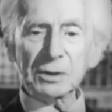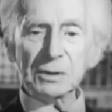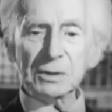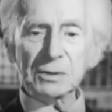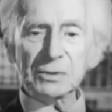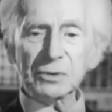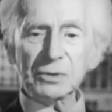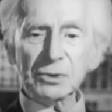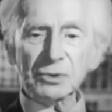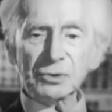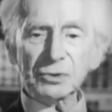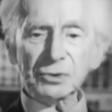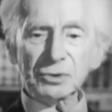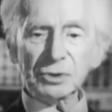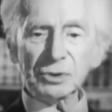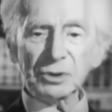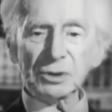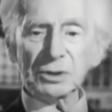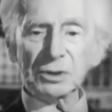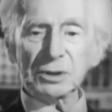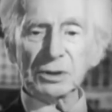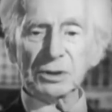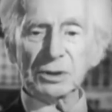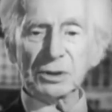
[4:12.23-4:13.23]
of course,
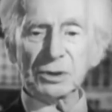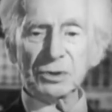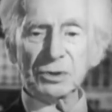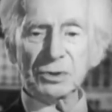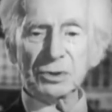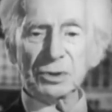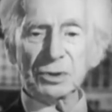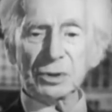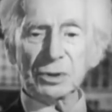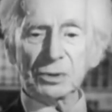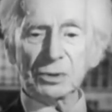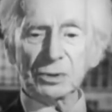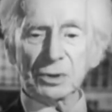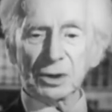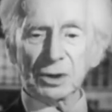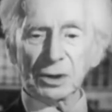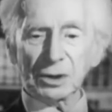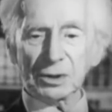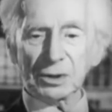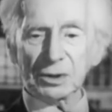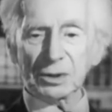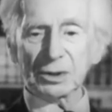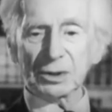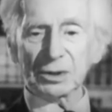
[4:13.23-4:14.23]
it isn't
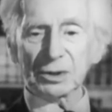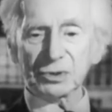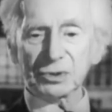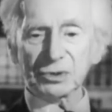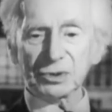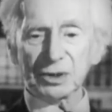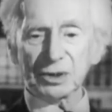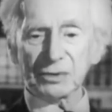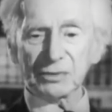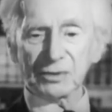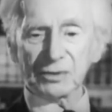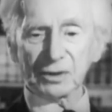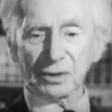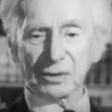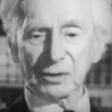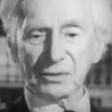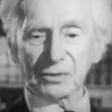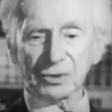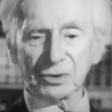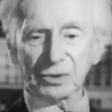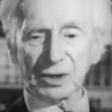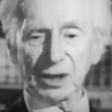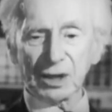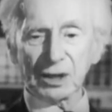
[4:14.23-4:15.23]
only a servant
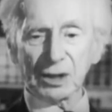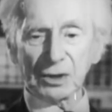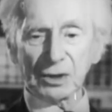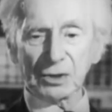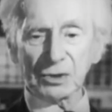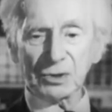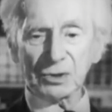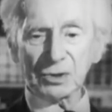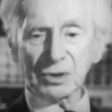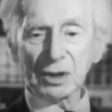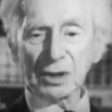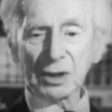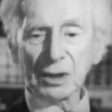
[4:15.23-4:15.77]
of science,